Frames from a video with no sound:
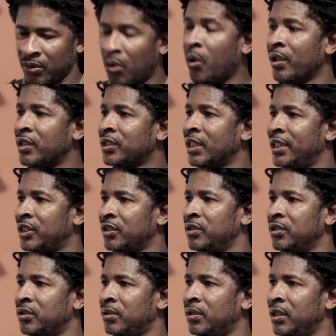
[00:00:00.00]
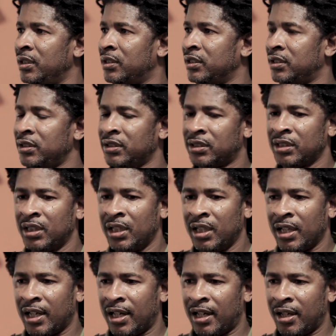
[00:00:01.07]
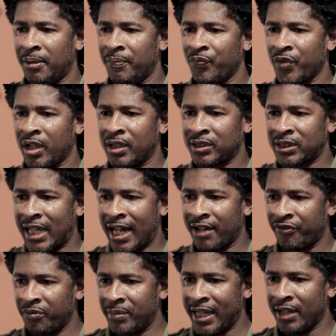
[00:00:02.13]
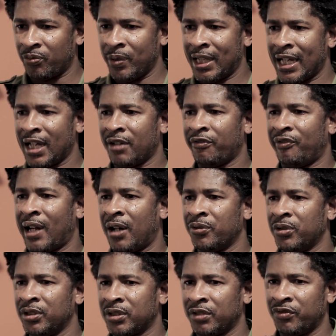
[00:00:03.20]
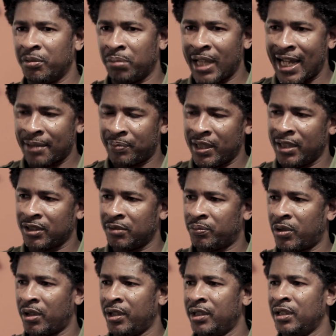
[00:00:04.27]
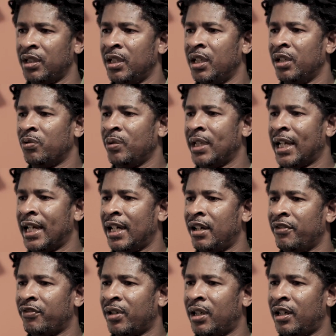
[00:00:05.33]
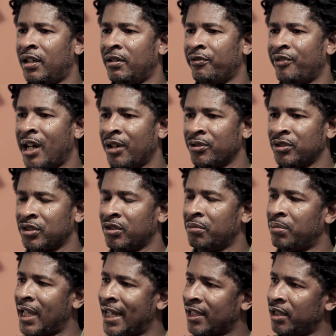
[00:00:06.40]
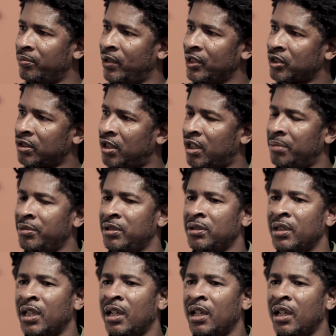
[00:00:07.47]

organizations or wow. entities. Aside from that, we had founders of the Black Panther Party. We have founders of the Black Liberation Army,